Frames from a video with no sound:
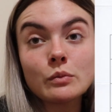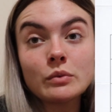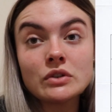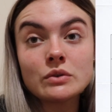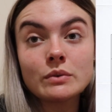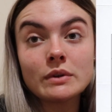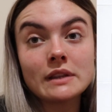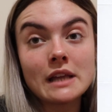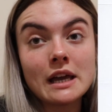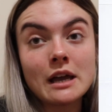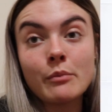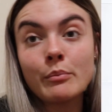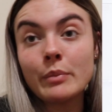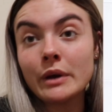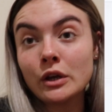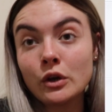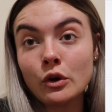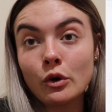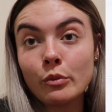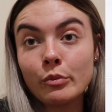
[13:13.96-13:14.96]
been doing like a
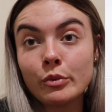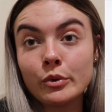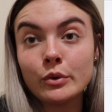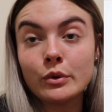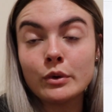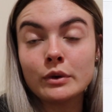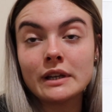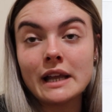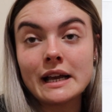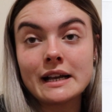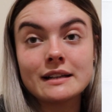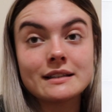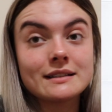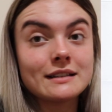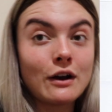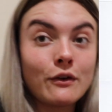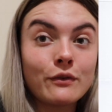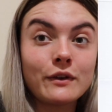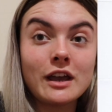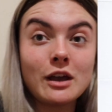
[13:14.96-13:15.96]
bingo board, like a
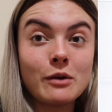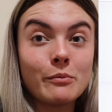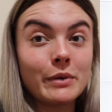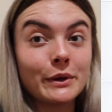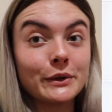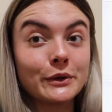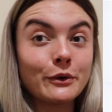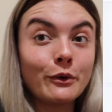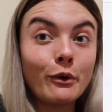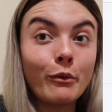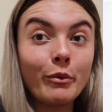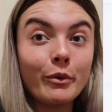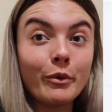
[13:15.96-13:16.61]
self-care bingo